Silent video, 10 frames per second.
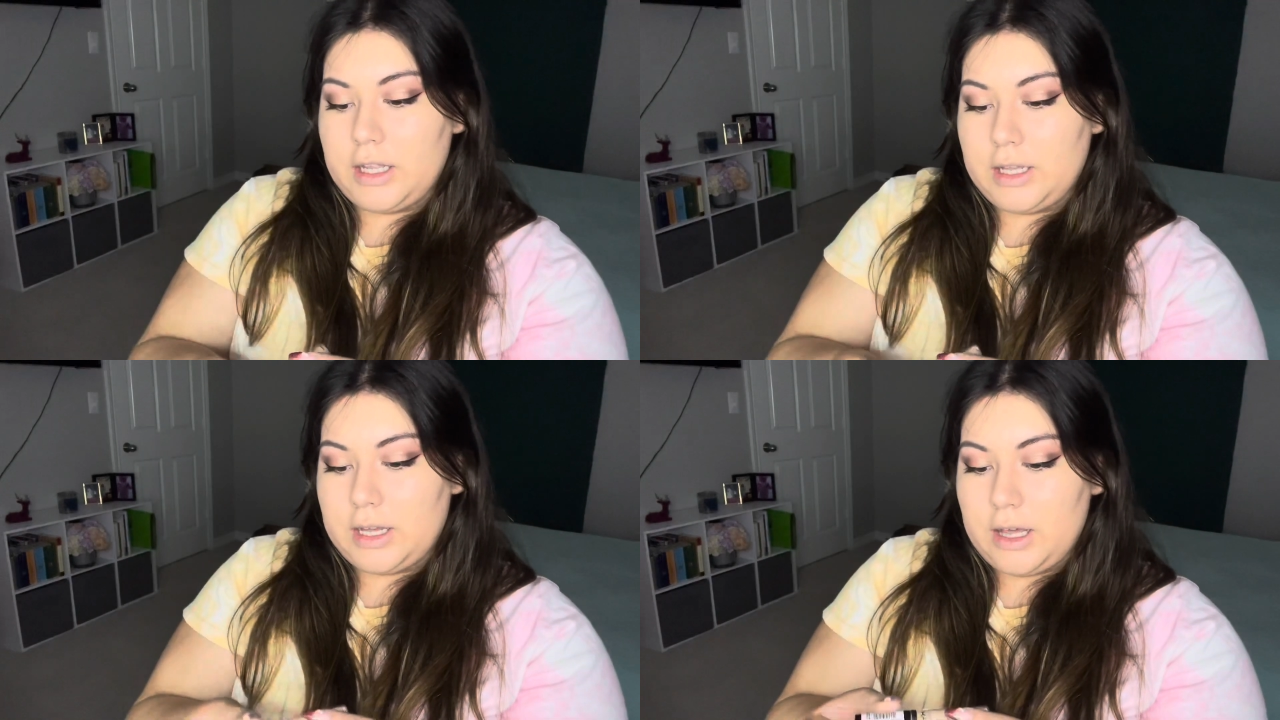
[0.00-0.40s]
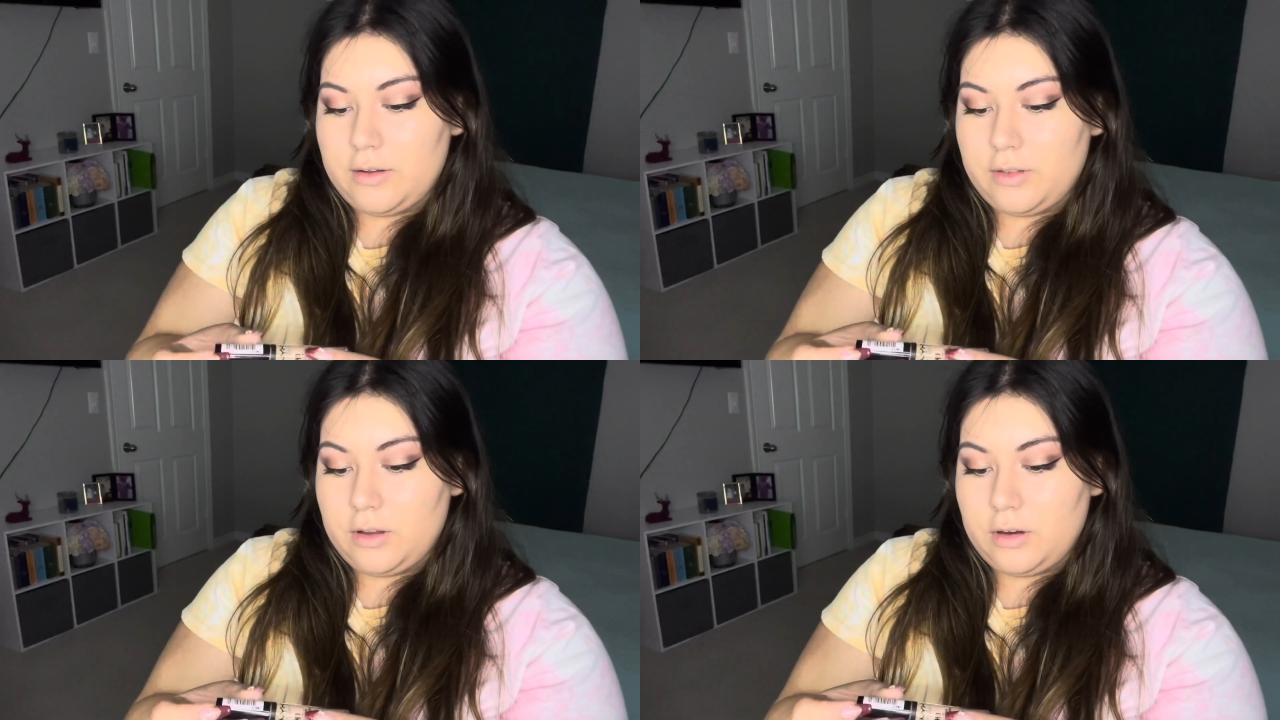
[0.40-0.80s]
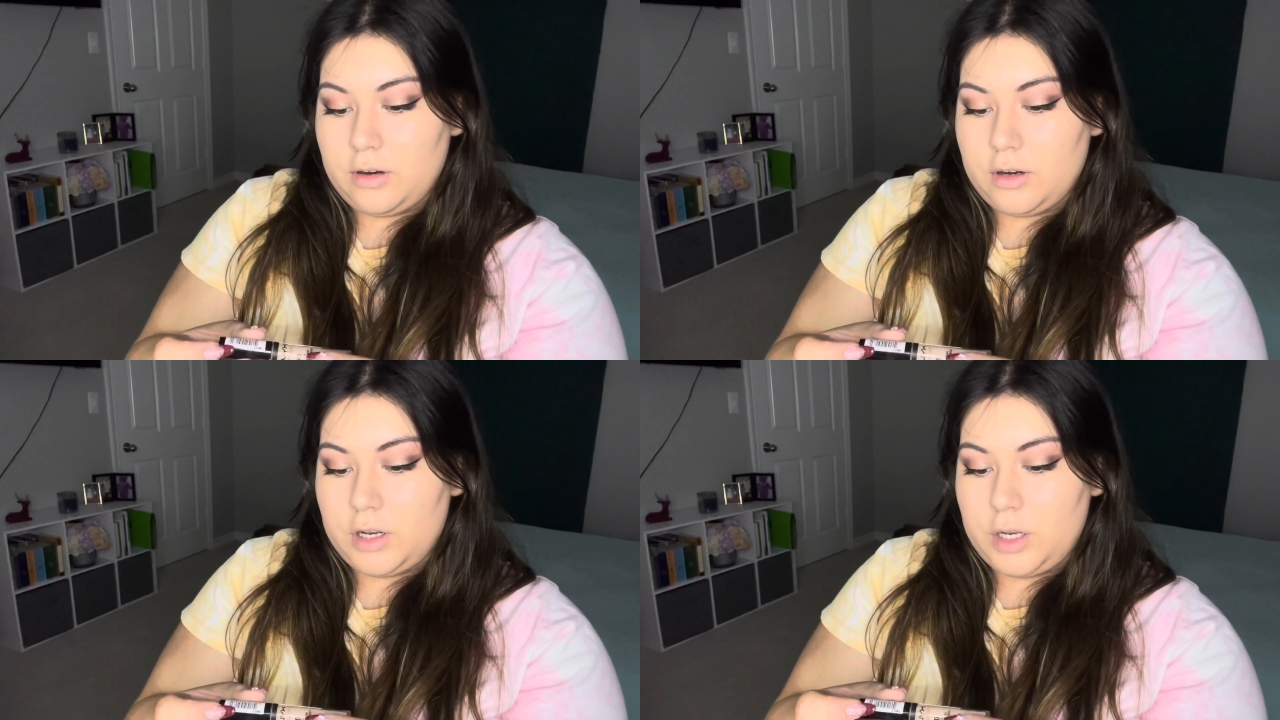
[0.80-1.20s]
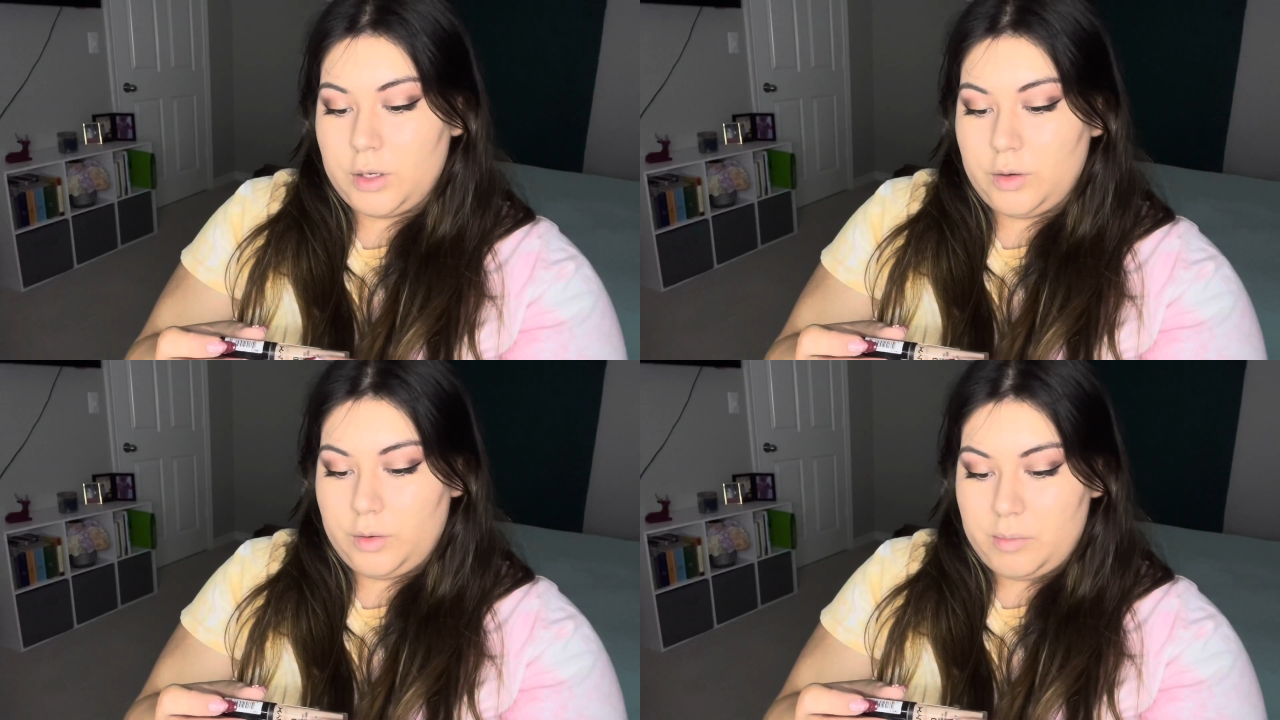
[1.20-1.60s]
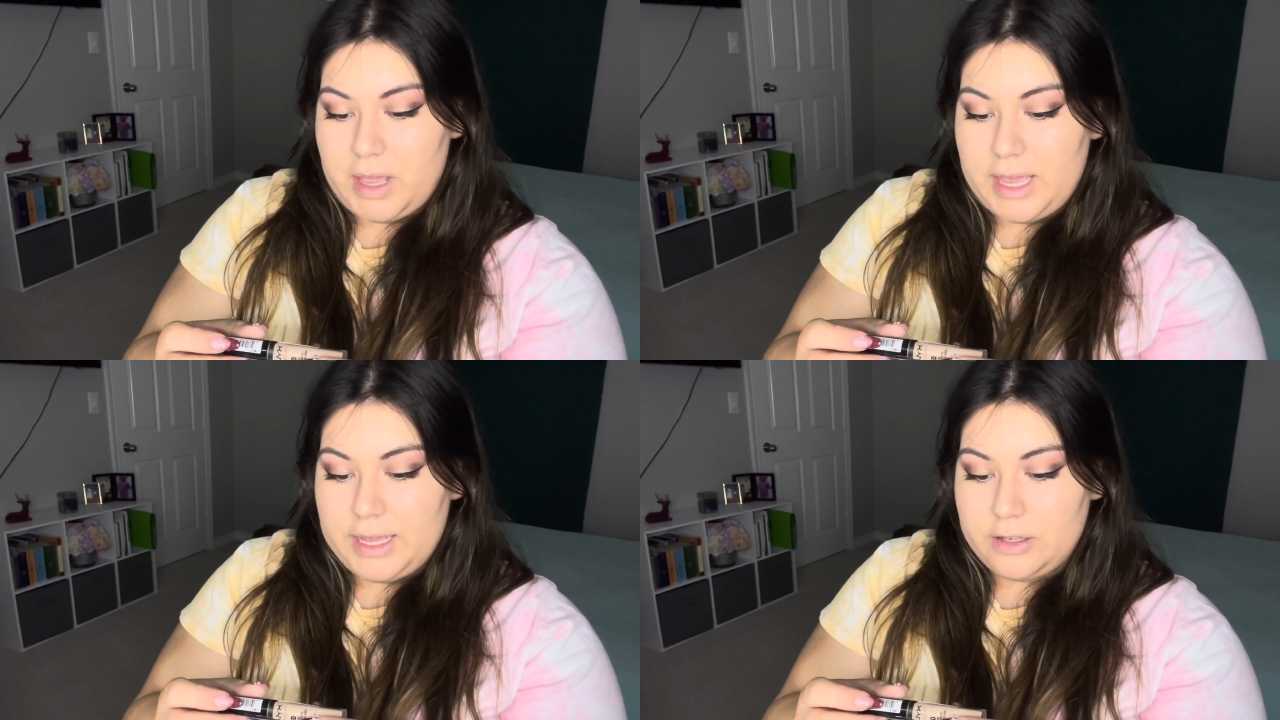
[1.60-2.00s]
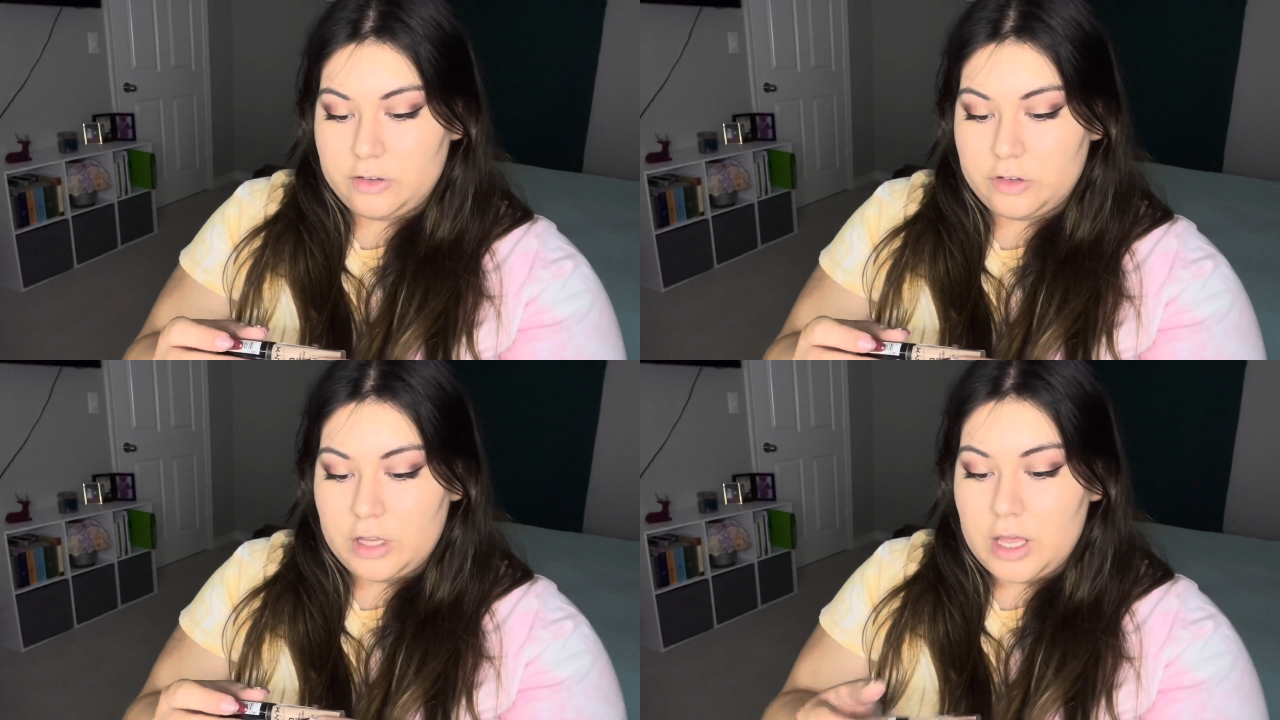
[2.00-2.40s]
the color Nude Beige,